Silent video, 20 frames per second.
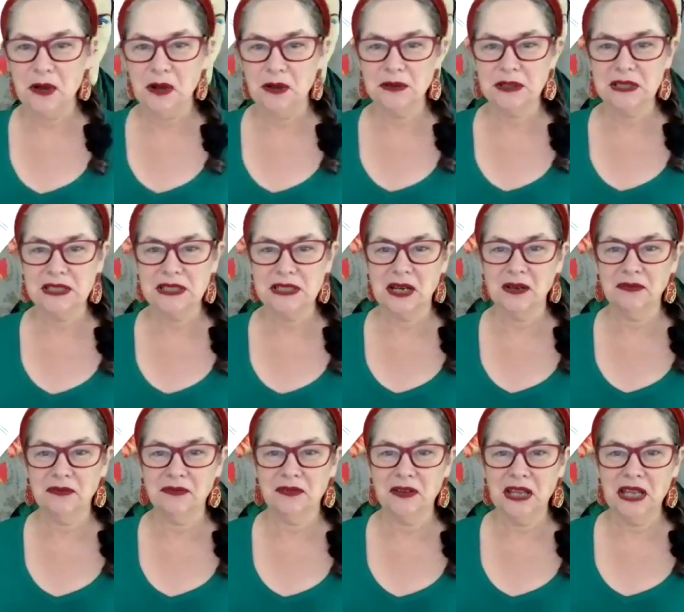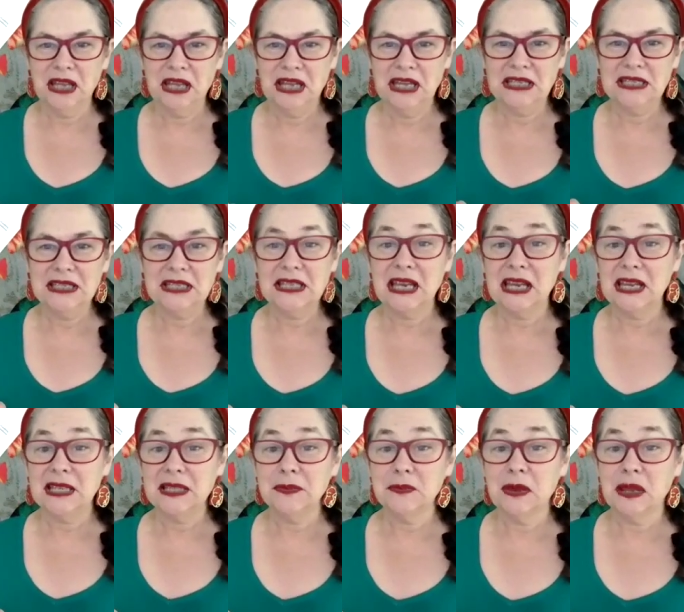cold stuff. It
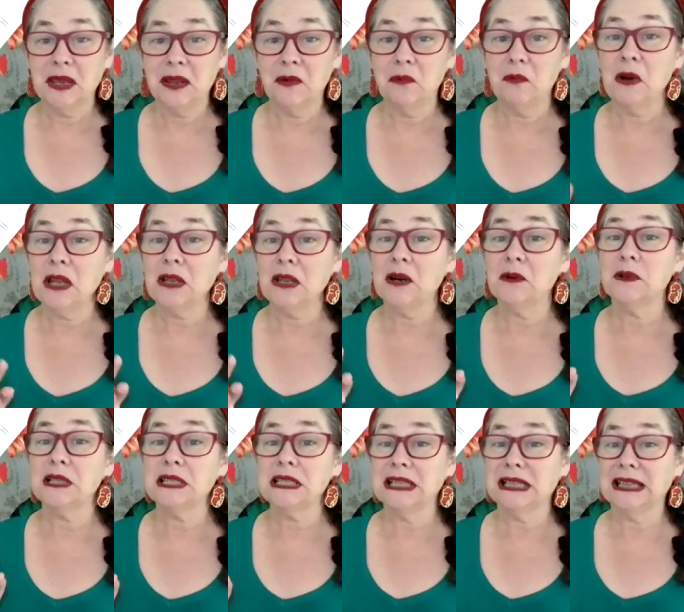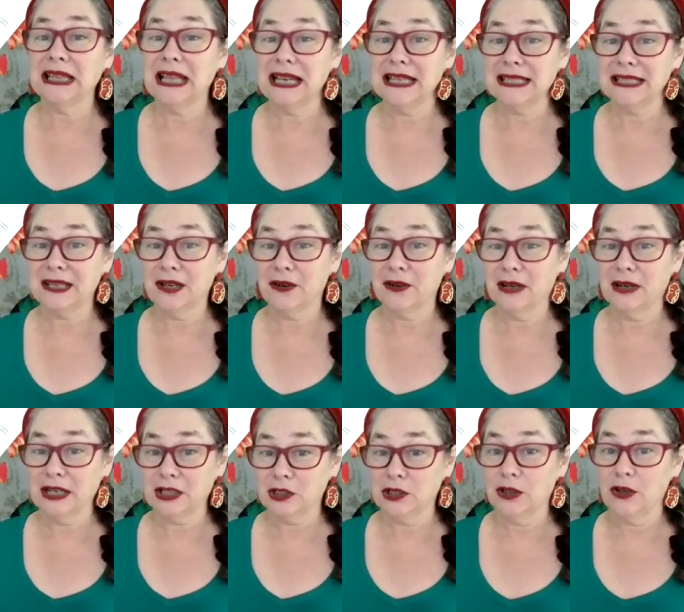scares me. When I was in Alaska, I
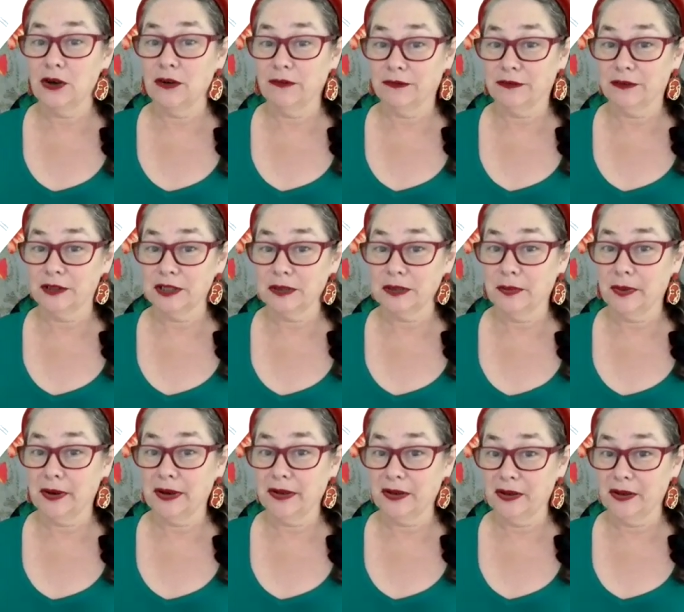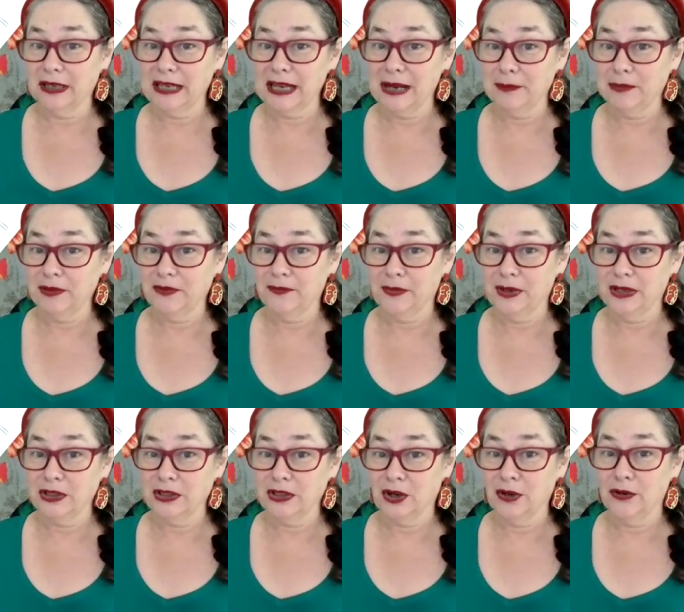actually got frostbite on a couple of
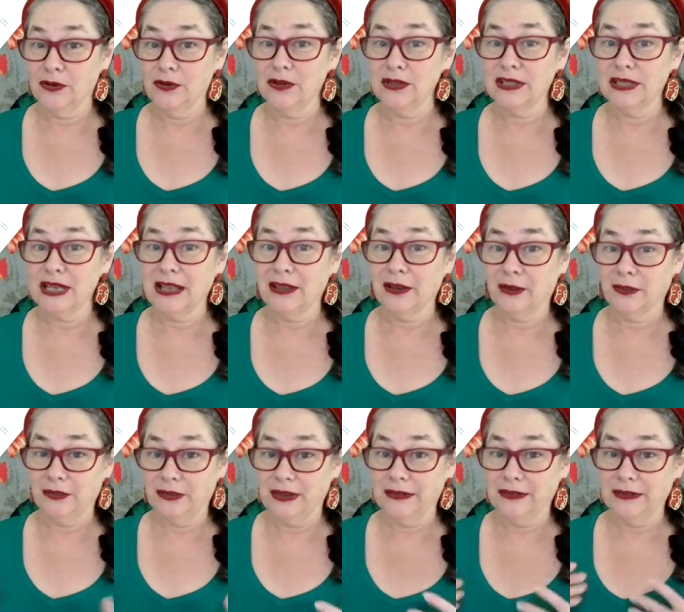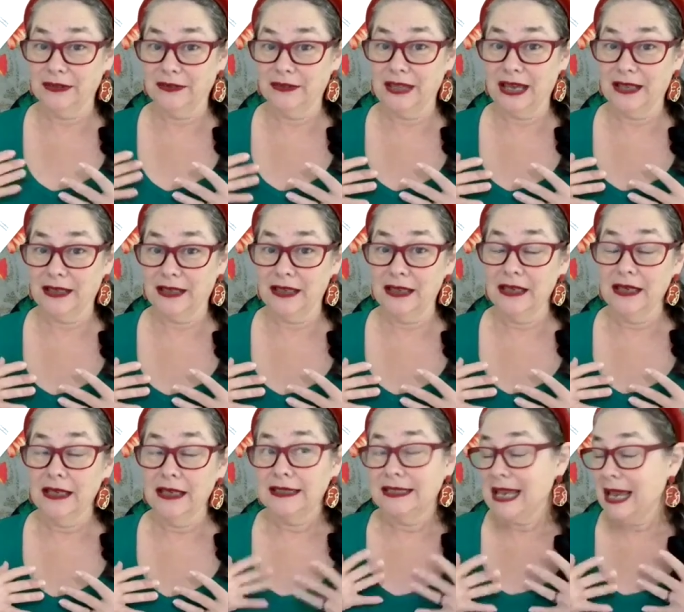my toes, and I think that
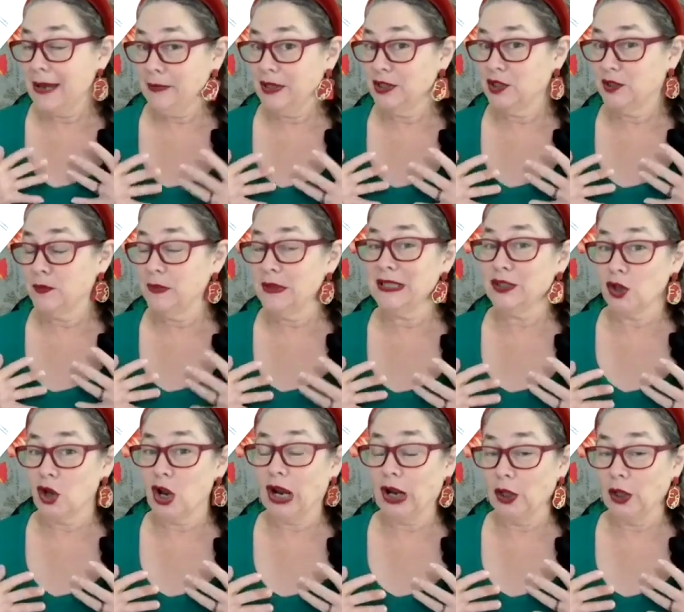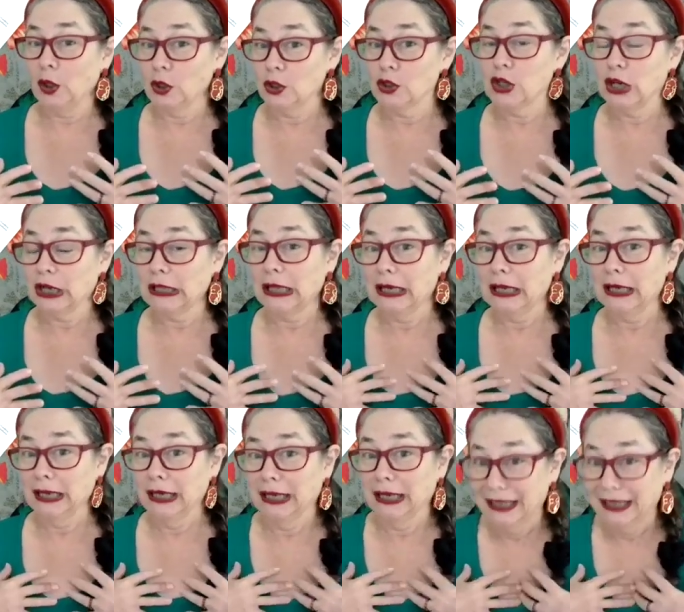damaged me psychologically.